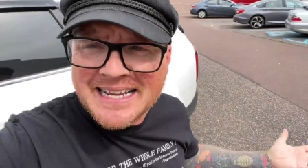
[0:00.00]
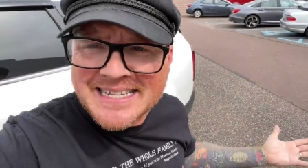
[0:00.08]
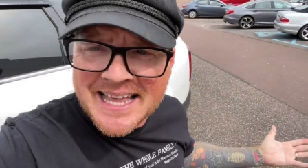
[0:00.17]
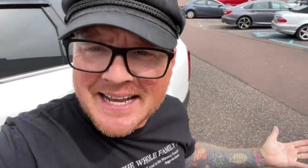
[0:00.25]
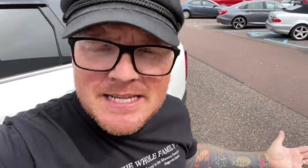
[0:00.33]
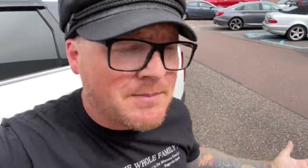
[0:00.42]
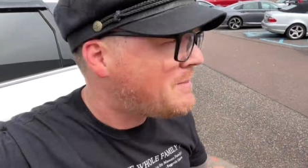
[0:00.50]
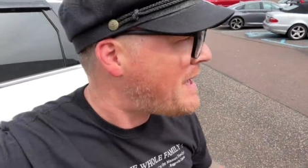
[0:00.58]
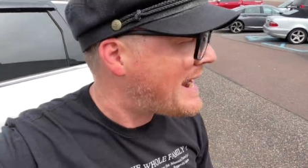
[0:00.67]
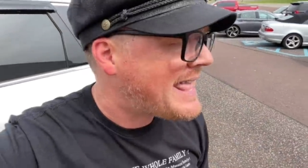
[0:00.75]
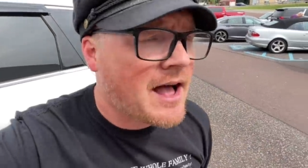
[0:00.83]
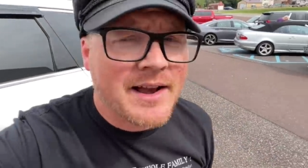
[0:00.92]
excited to be
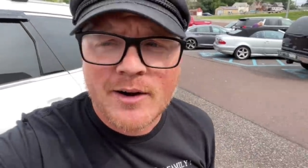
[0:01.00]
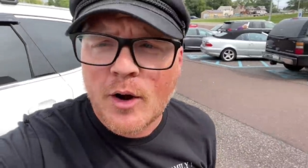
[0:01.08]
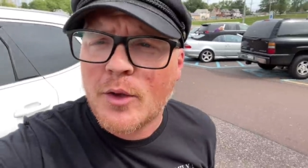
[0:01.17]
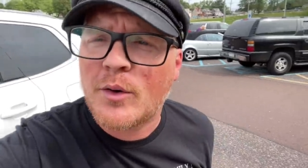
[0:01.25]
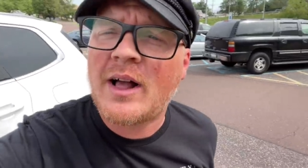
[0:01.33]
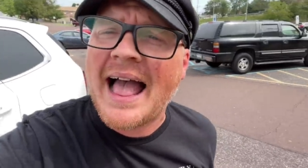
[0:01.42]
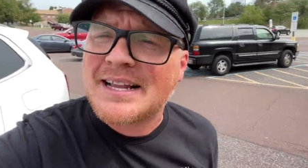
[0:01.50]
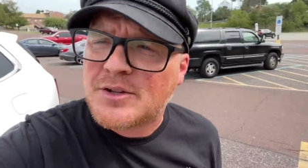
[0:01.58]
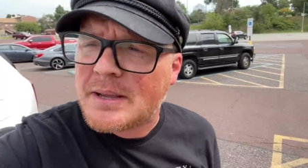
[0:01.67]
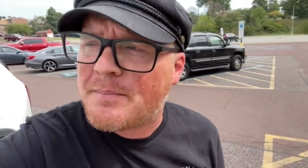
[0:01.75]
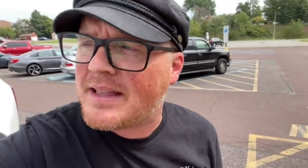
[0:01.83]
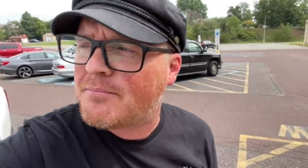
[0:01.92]
back out here, although it has
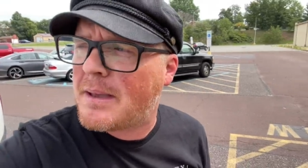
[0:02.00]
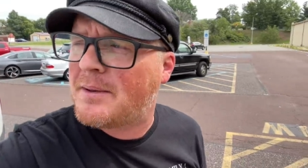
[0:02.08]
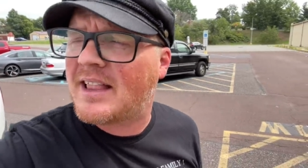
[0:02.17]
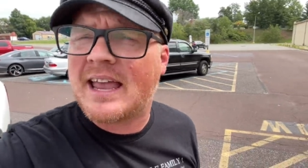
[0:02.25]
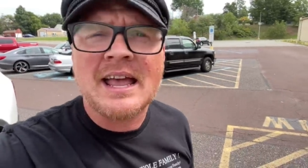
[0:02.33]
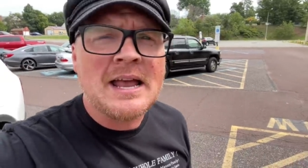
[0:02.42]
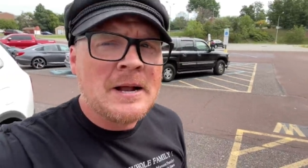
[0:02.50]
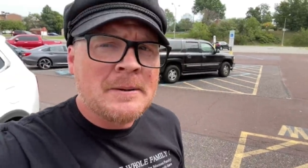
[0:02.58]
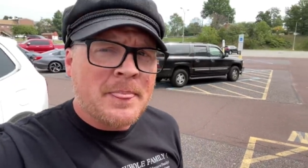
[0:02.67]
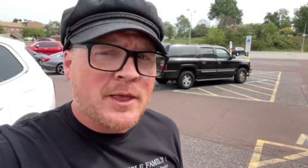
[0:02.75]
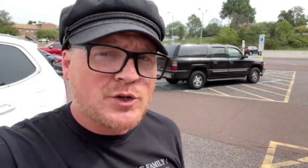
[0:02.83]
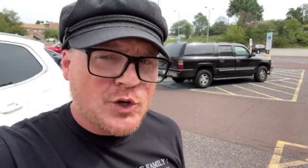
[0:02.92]
only been maybe like
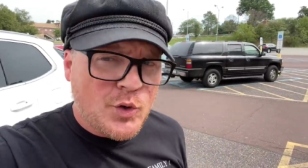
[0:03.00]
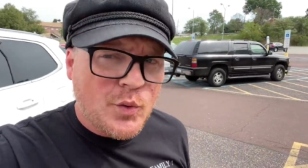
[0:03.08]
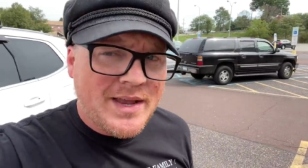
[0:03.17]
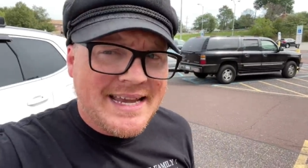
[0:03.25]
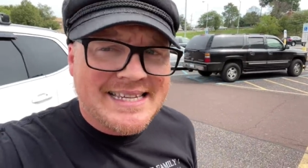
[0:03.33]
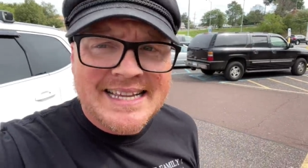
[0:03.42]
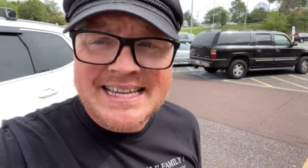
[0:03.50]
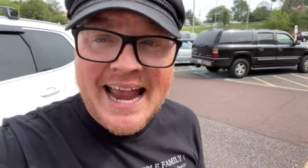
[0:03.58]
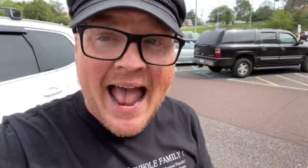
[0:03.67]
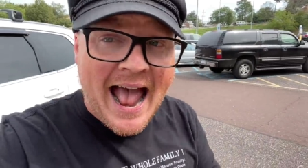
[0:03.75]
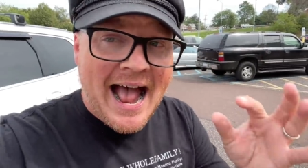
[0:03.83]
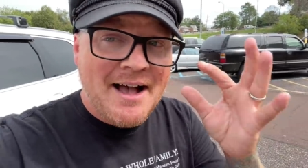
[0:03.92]
2 weeks since I
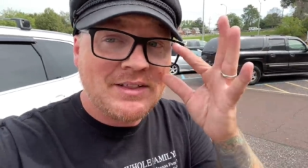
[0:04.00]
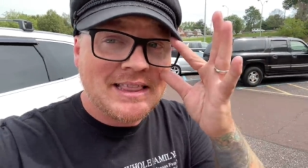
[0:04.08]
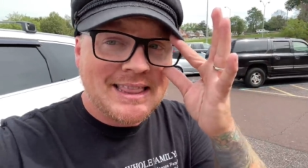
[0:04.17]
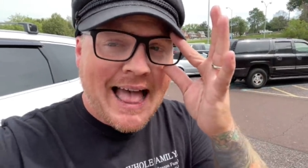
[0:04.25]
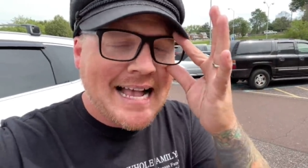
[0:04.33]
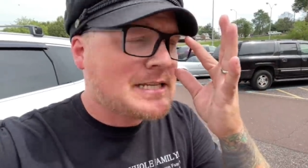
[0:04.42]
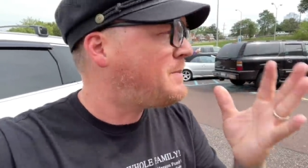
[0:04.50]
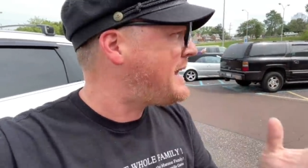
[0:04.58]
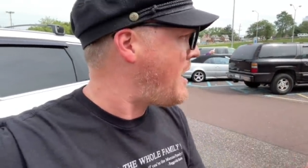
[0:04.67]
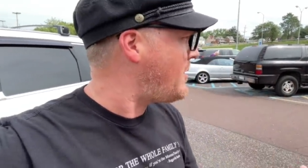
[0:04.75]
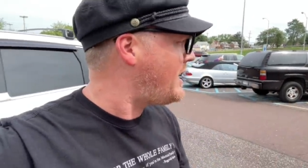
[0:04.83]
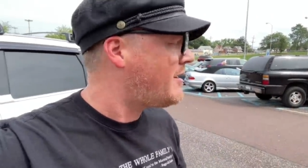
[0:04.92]
have last
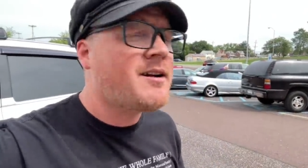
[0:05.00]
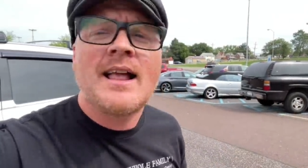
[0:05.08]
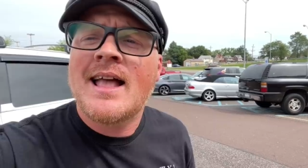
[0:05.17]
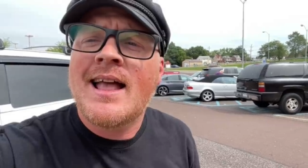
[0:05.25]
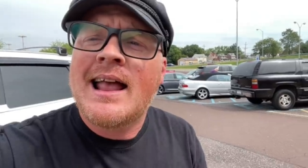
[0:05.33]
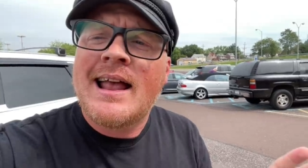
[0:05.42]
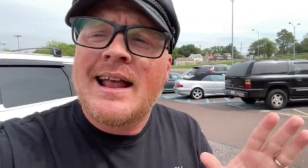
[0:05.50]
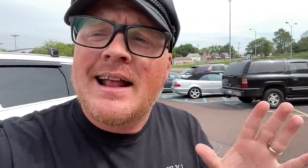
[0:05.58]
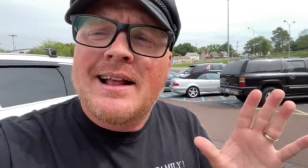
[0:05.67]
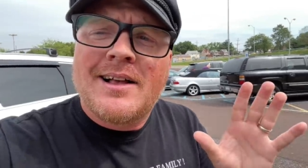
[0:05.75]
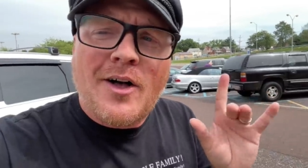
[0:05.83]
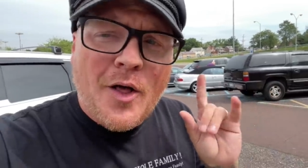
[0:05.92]
been out here.
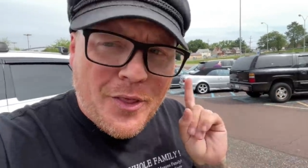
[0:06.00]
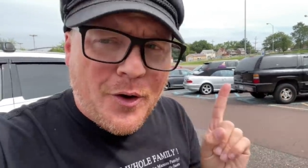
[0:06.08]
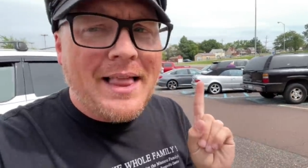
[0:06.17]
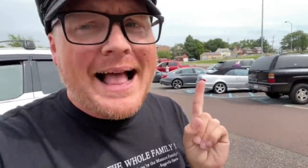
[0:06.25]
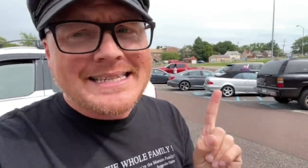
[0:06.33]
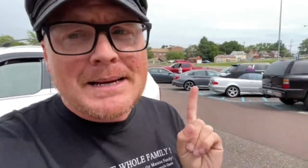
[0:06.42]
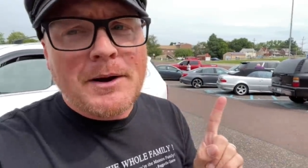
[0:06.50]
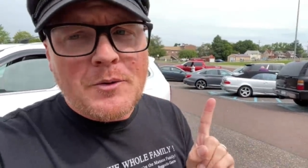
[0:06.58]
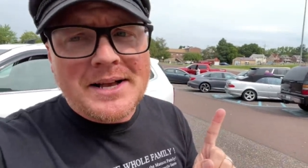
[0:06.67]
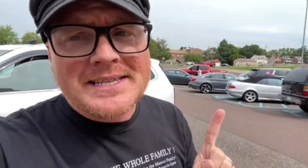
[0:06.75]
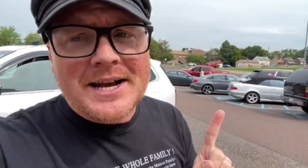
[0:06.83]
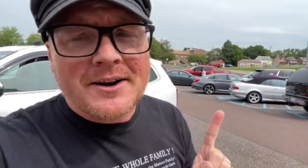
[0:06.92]
Although last time I
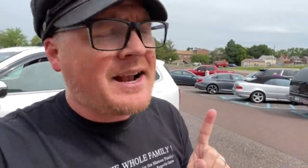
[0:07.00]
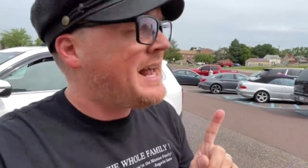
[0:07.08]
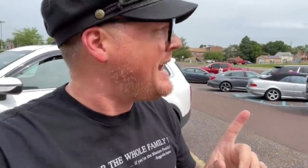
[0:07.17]
was here,